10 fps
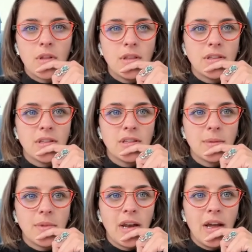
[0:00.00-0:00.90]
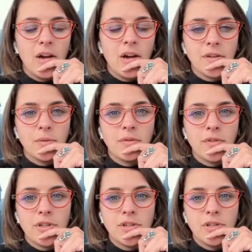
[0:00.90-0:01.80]
This is something that I often
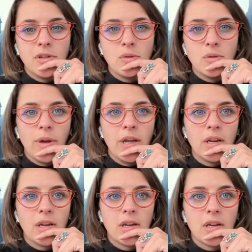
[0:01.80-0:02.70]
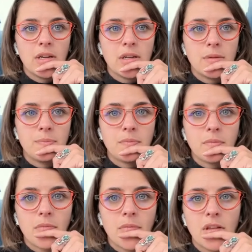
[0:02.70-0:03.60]
refer to when, um,
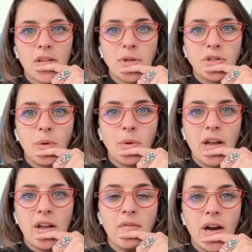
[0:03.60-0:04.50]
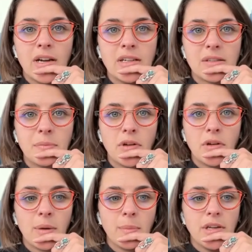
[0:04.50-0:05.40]
especially when I advise
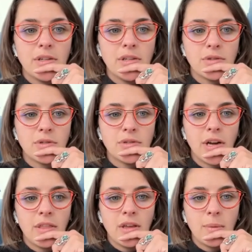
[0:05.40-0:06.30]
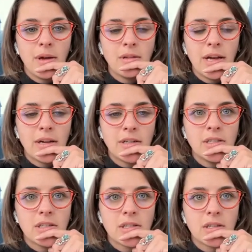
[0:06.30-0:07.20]
smaller companies who are trying to think about
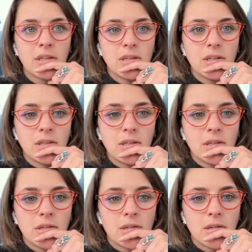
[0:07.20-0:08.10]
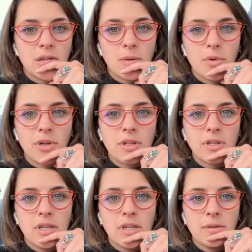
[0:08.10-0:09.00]
ladders. I'll bring
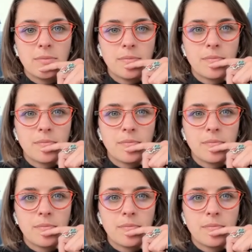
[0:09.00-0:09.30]
this up.